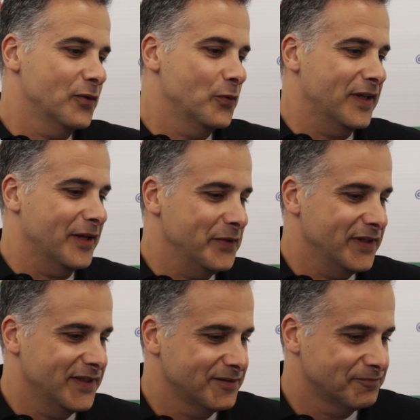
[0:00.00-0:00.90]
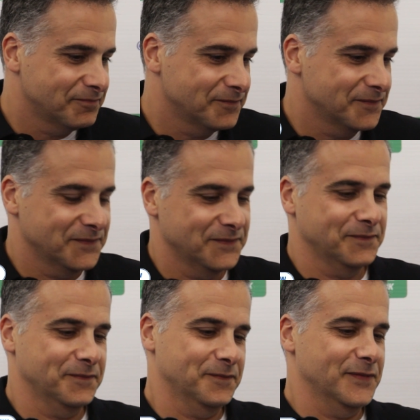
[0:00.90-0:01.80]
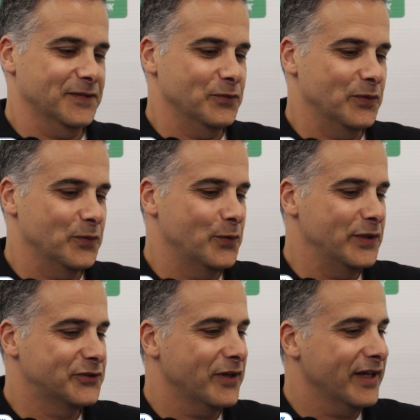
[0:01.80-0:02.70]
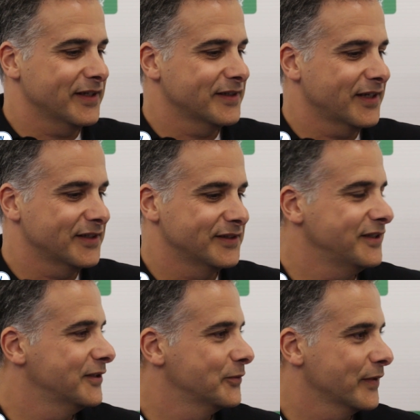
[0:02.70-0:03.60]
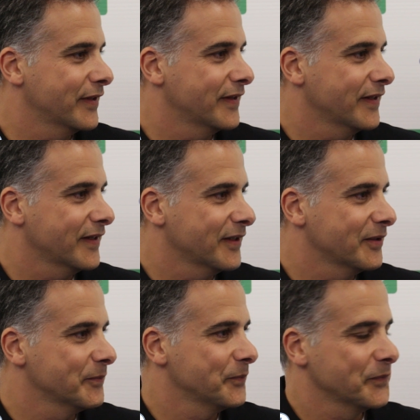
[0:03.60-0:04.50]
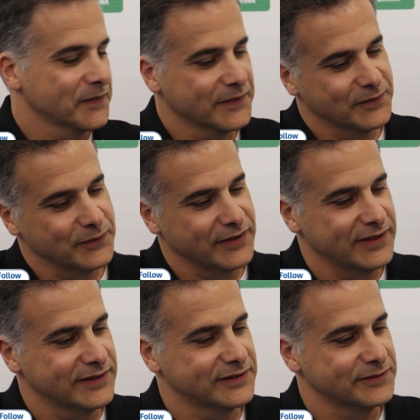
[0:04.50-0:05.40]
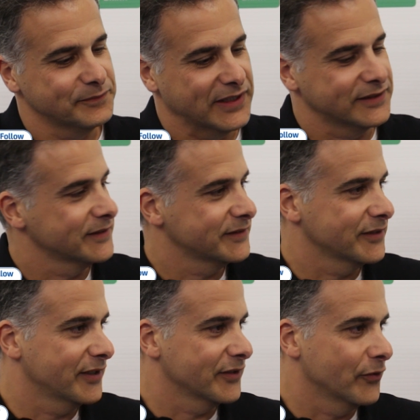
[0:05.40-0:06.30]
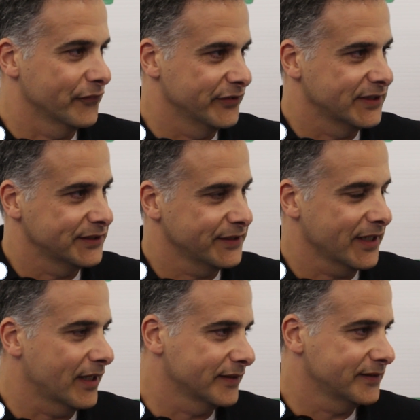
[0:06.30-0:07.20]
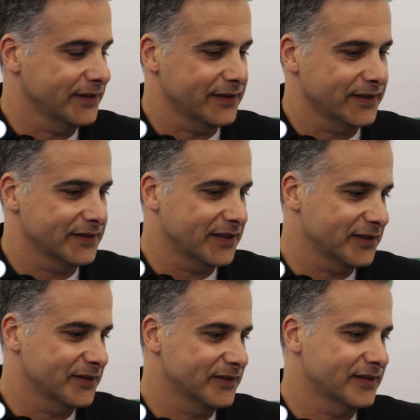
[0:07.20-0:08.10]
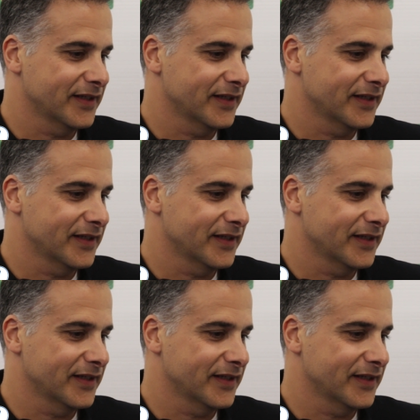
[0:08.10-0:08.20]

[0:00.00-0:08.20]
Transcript: Well, I mean, we try and deal with these matters in confidentiality, and